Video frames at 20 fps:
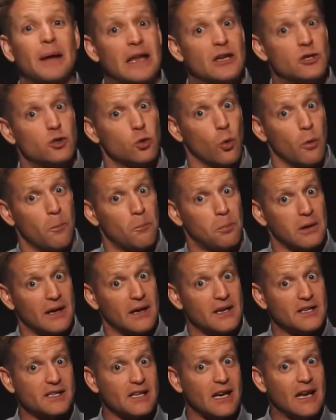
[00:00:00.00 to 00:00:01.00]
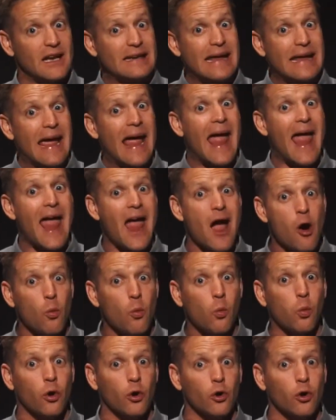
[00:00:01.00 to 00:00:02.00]
into a place into our
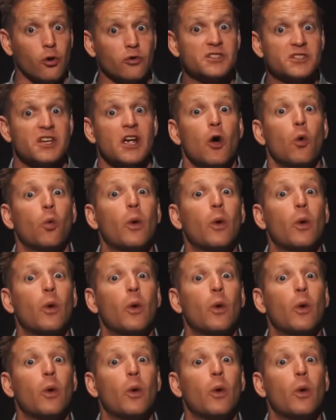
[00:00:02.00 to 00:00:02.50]
world